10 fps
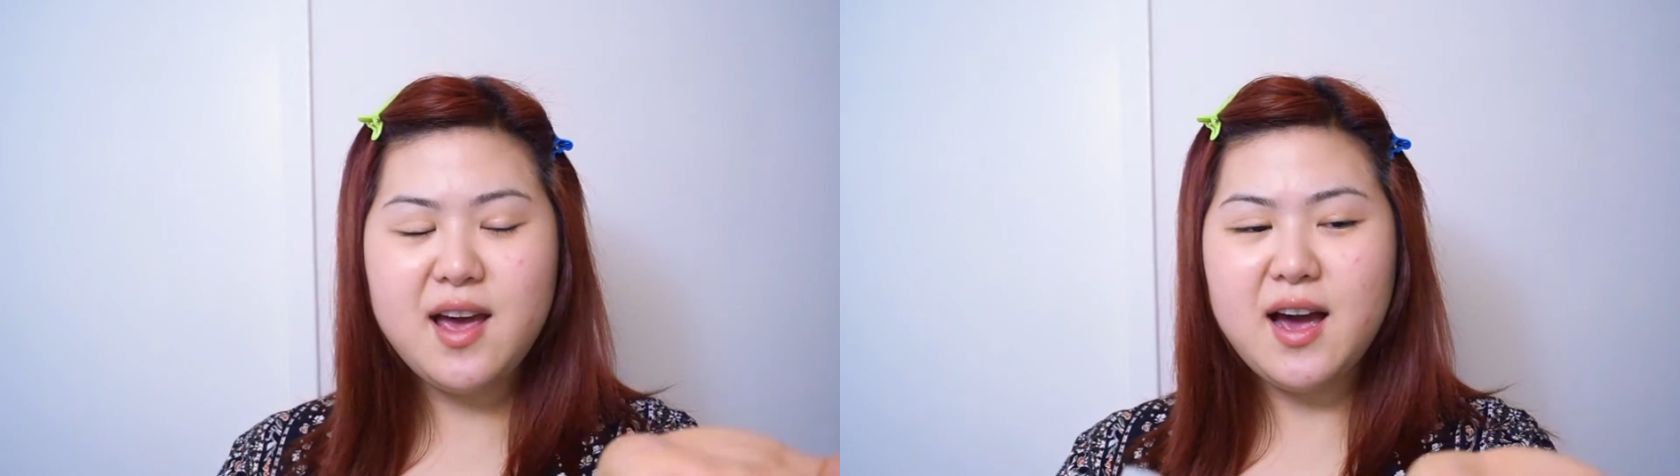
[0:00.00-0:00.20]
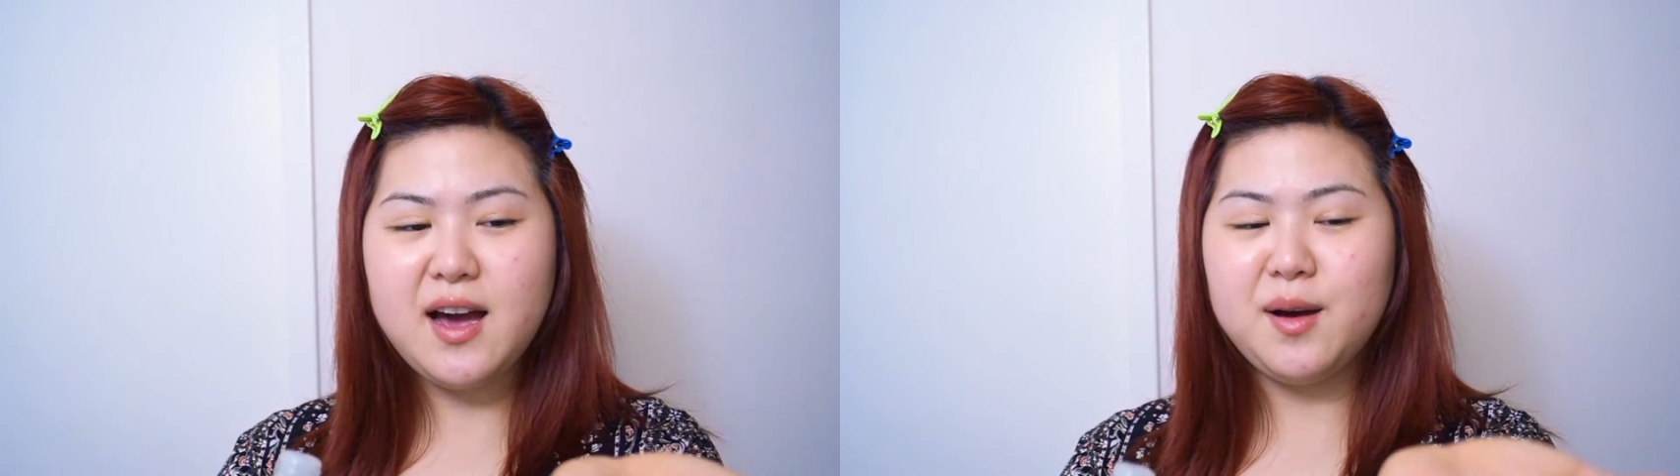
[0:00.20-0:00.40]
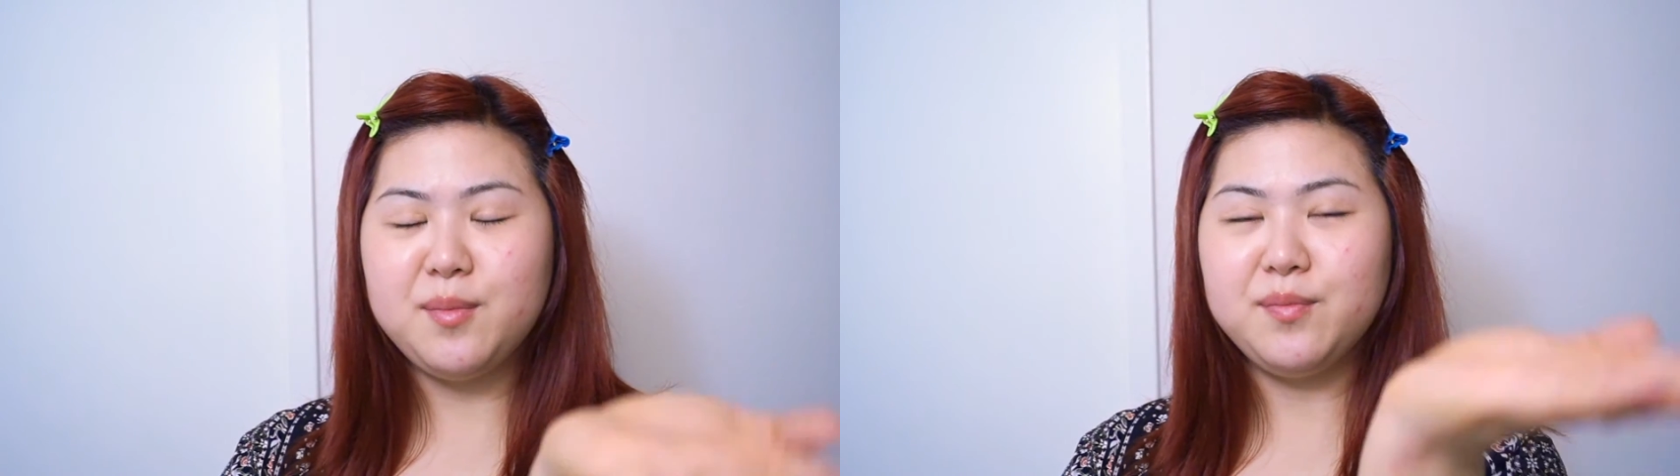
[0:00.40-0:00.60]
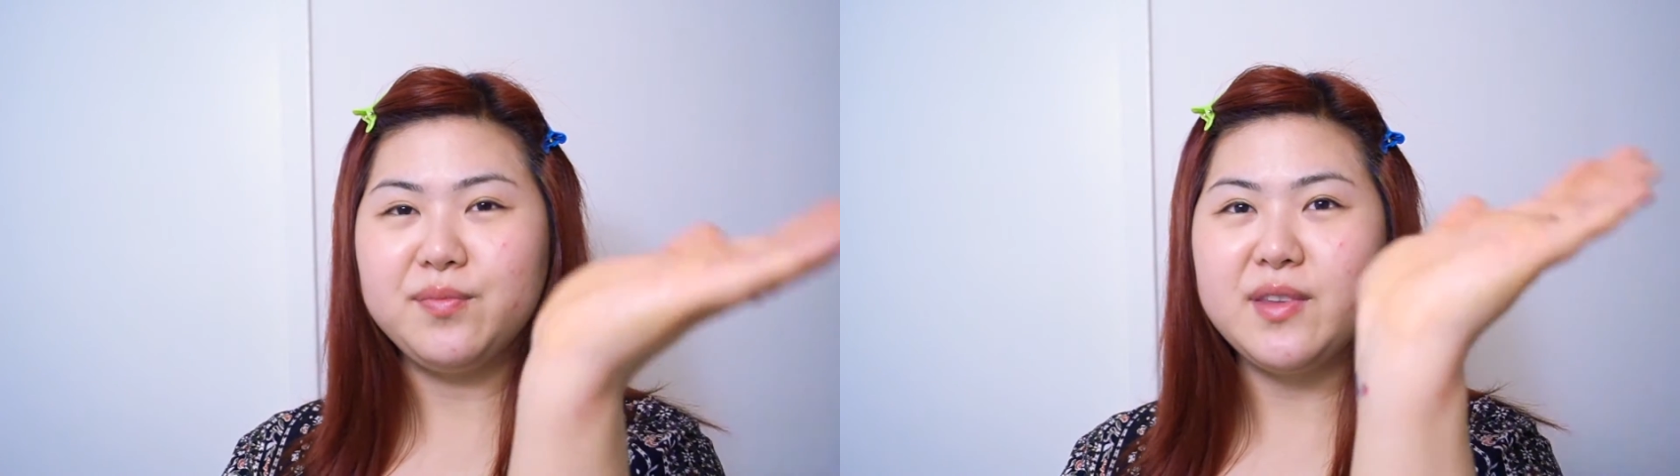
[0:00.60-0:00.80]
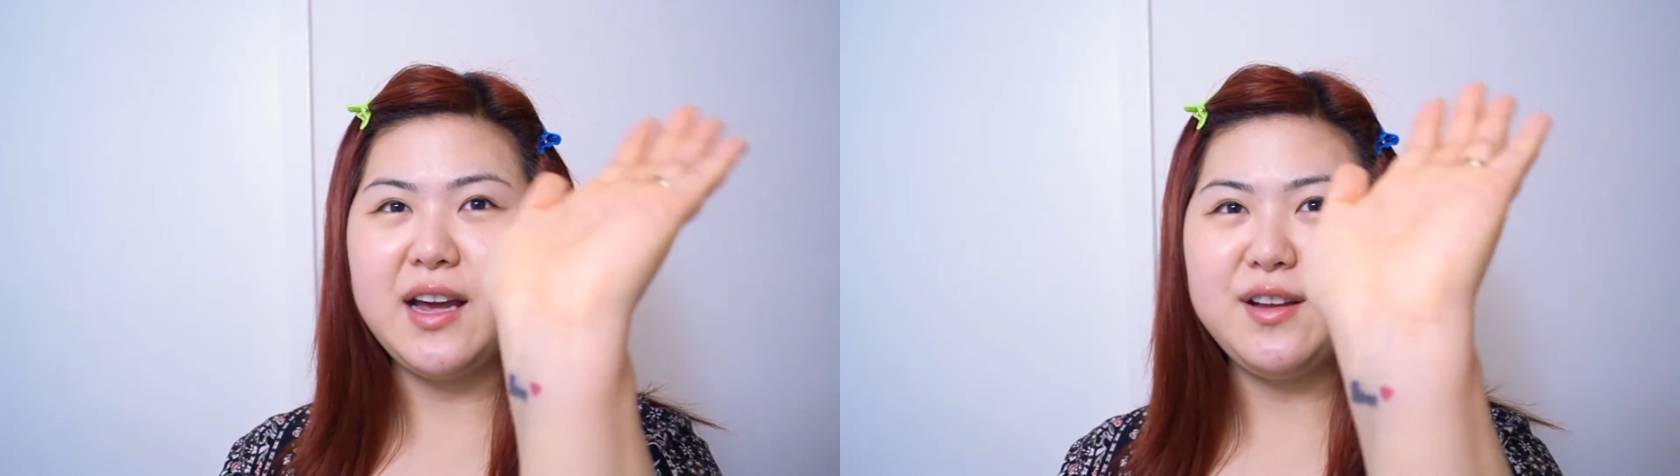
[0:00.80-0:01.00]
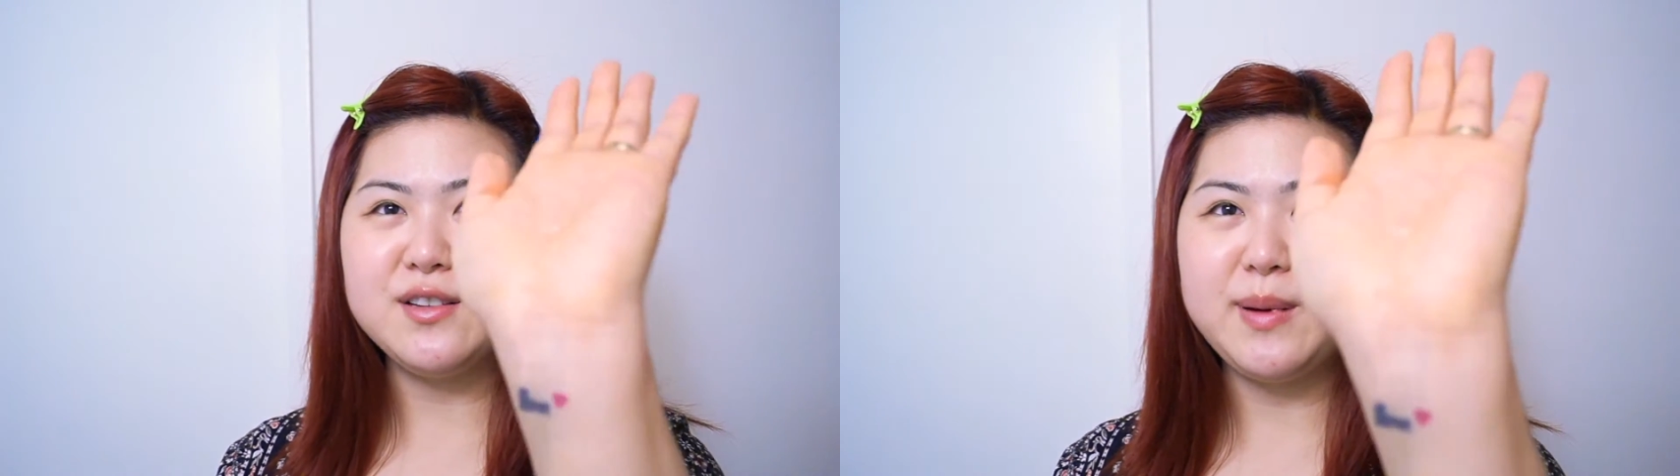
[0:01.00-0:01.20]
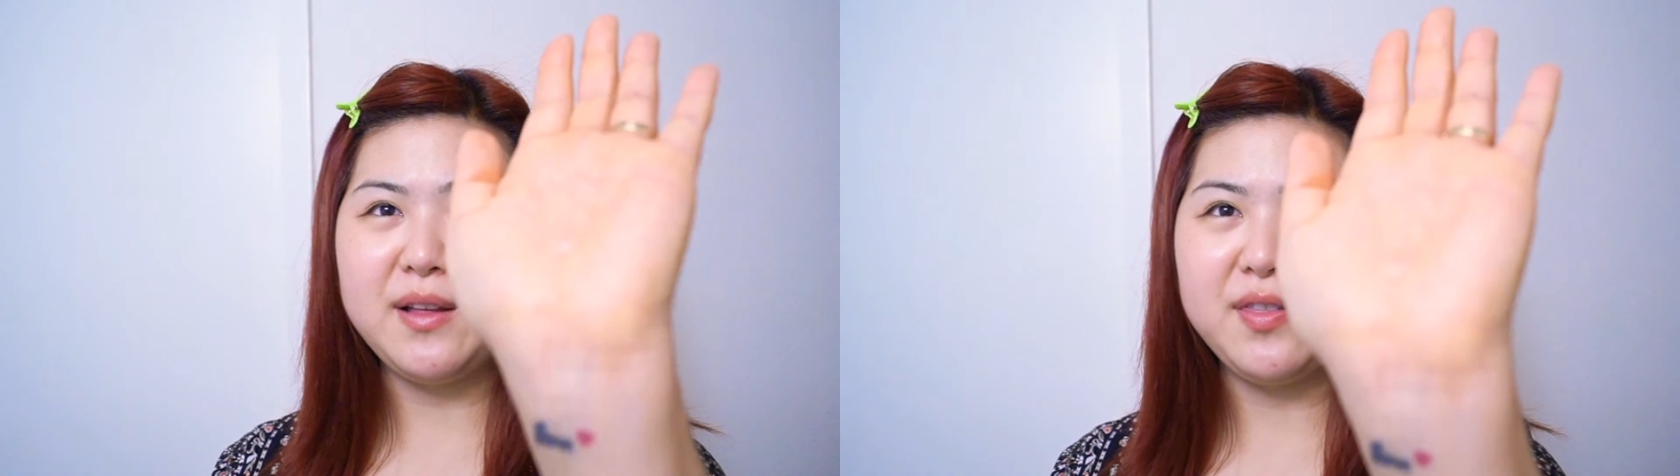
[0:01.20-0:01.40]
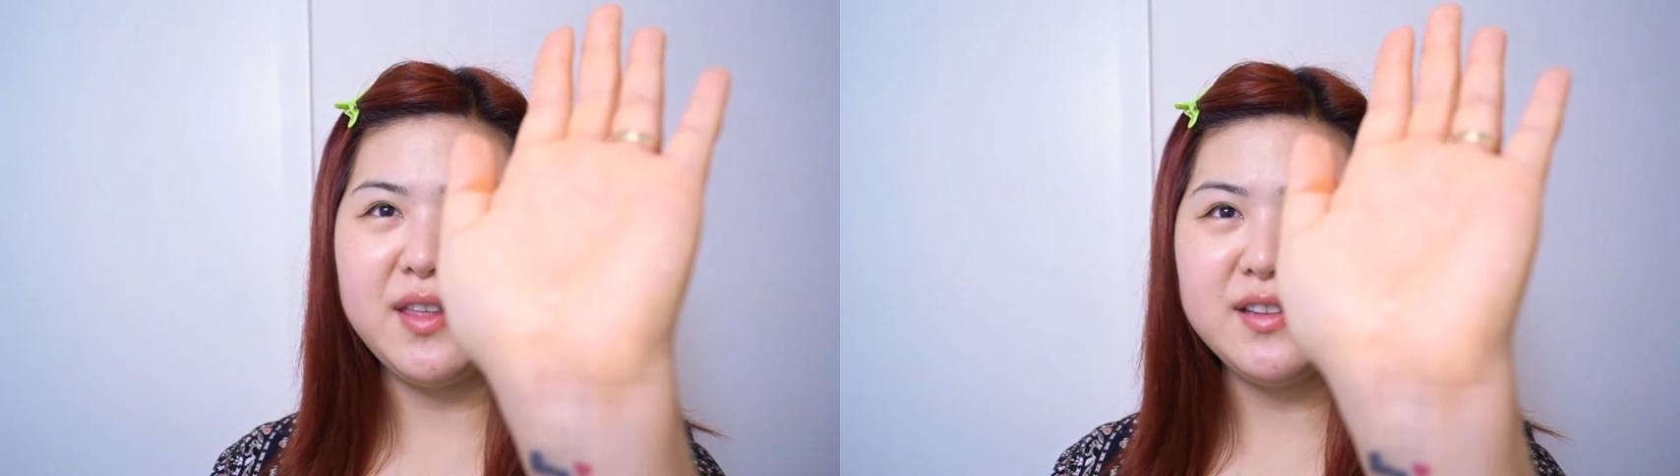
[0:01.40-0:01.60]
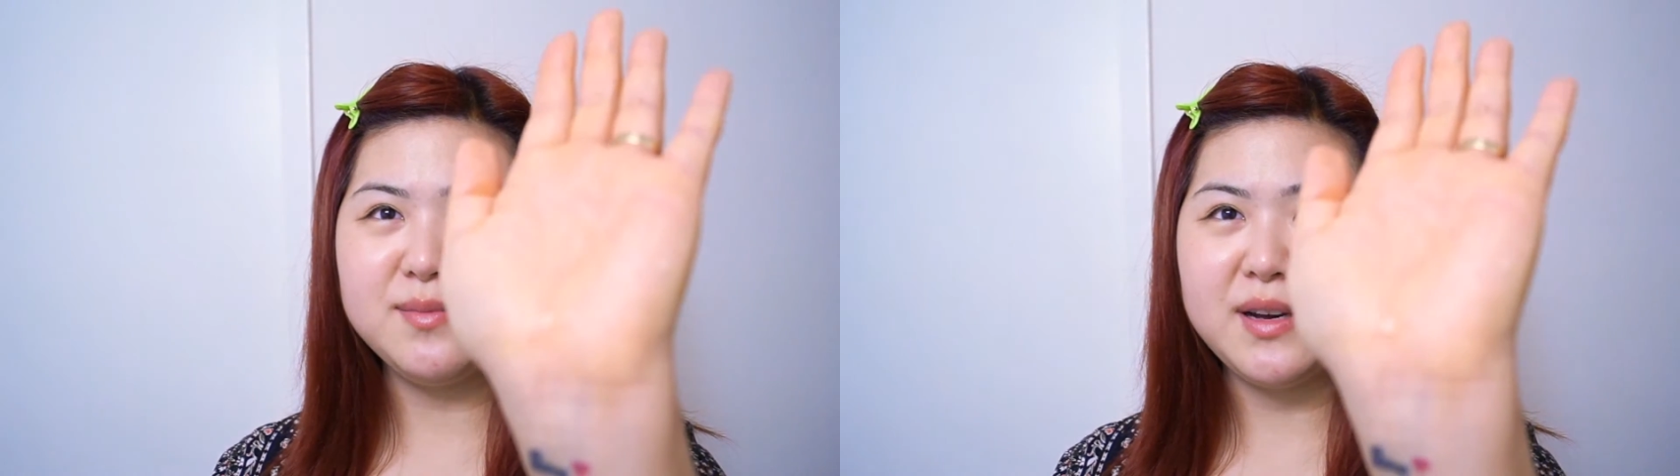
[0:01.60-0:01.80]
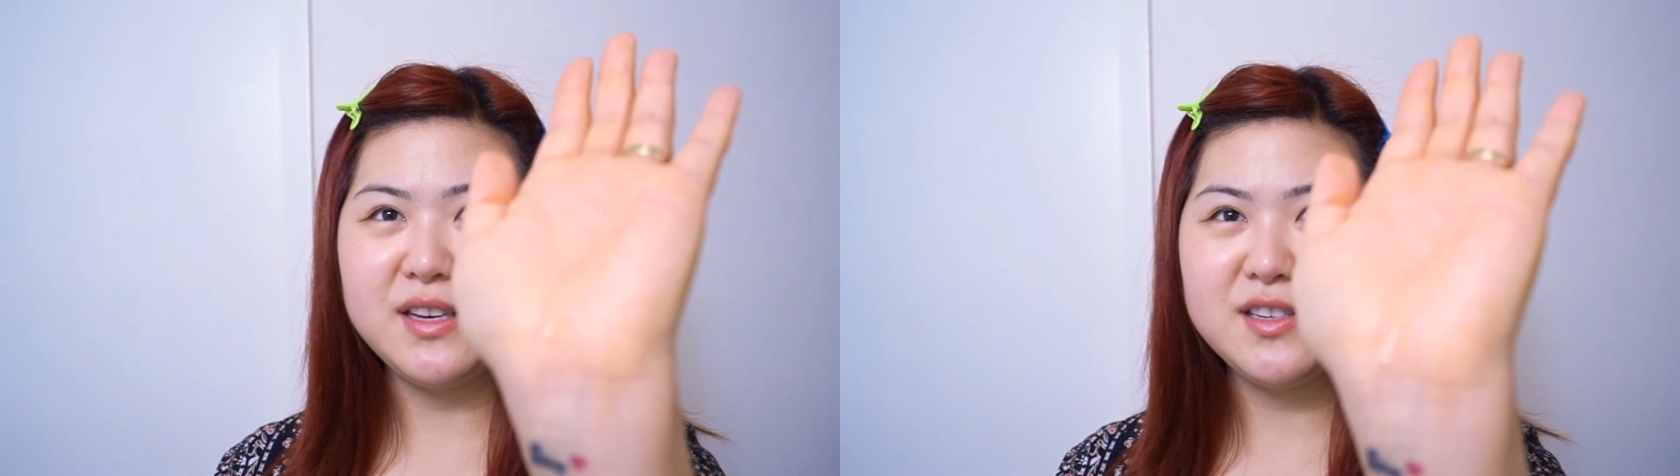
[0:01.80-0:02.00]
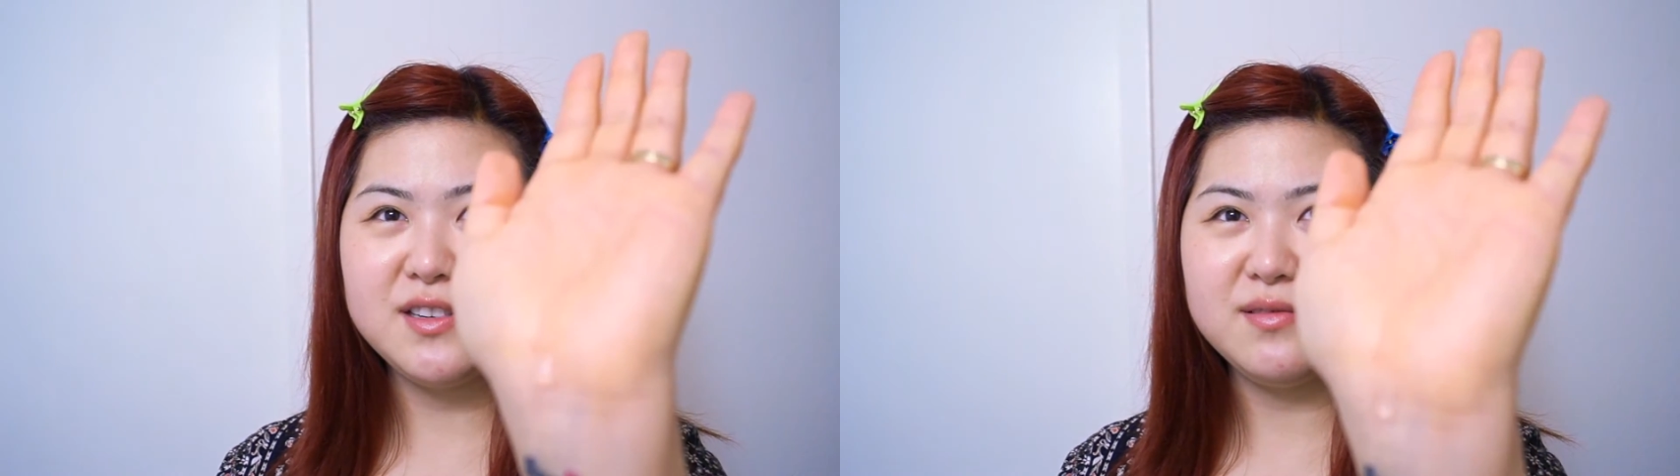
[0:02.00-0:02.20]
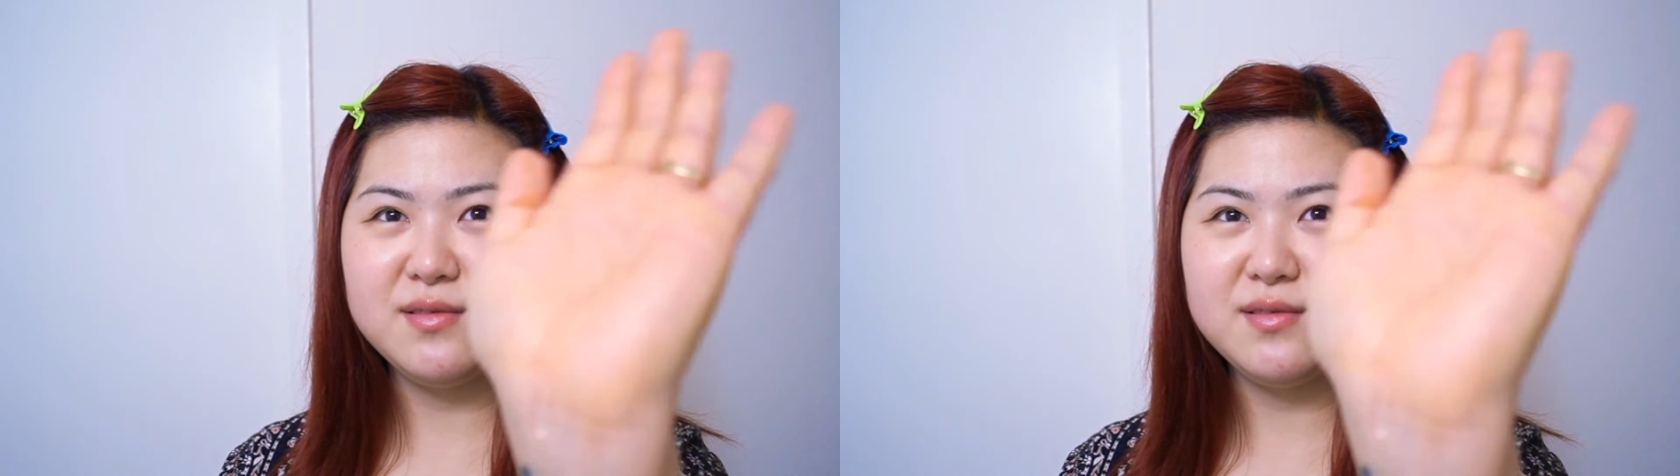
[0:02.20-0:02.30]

I use about this much.